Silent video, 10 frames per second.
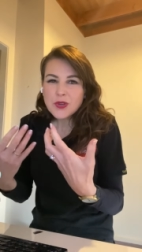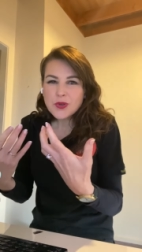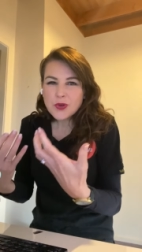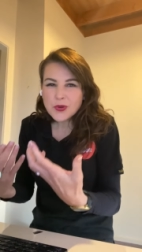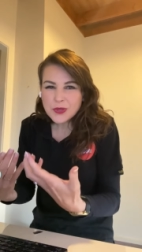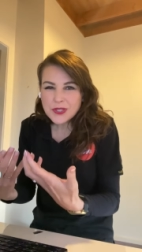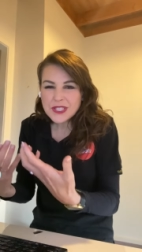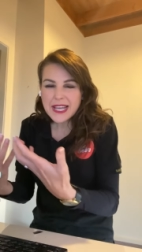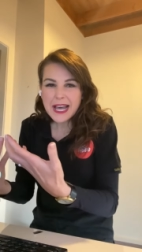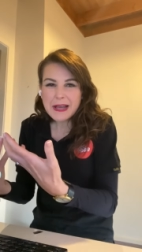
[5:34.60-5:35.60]
could
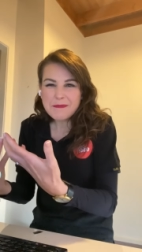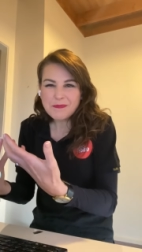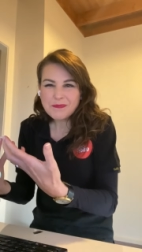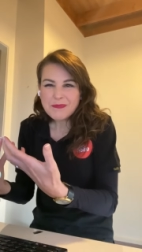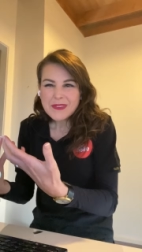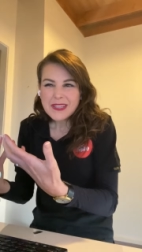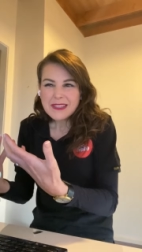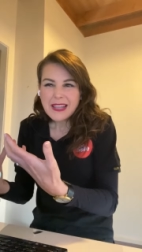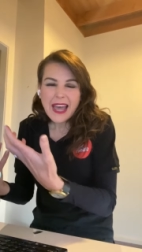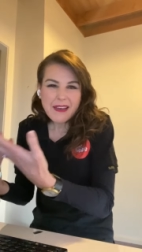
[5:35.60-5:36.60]
um,
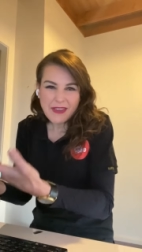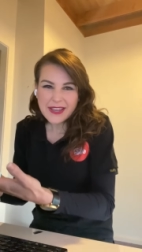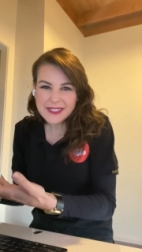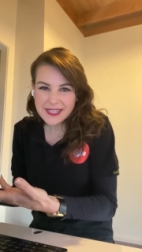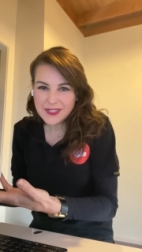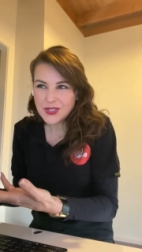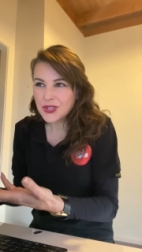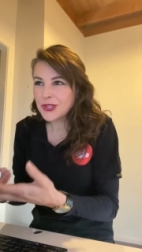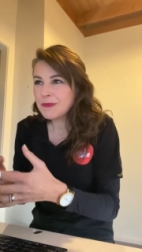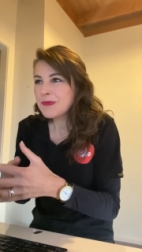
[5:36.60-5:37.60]
have access
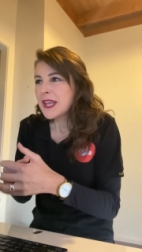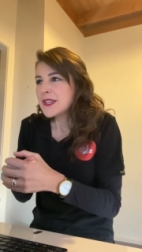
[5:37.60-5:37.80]
to.